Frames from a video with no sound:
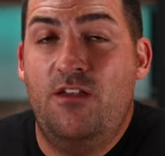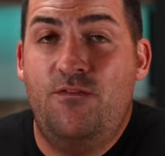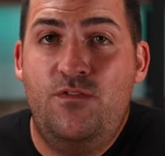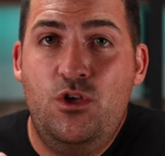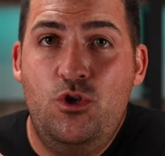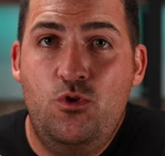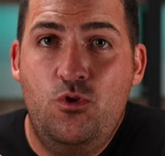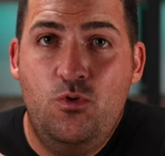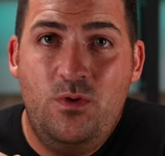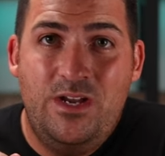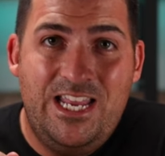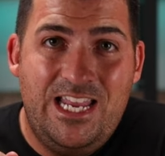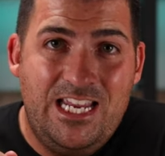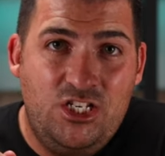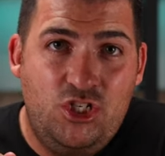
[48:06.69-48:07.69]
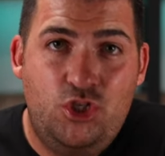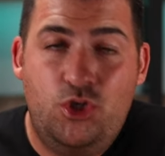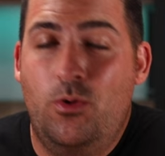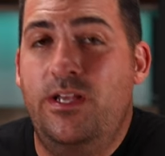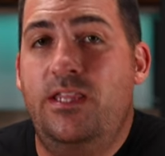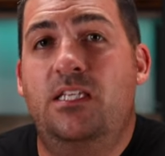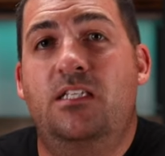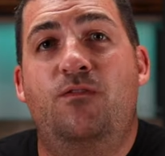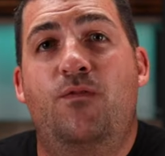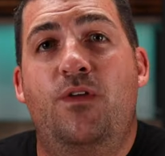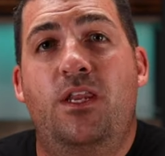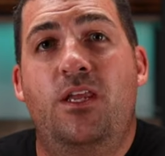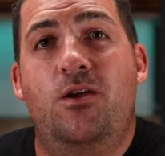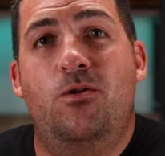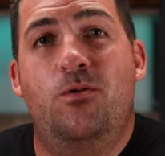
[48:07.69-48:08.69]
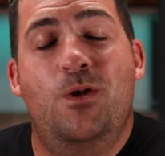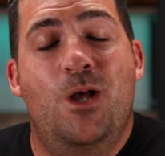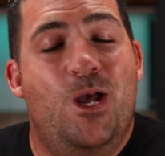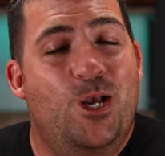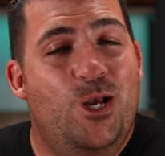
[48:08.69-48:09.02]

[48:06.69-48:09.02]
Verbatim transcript: If you enjoyed this video,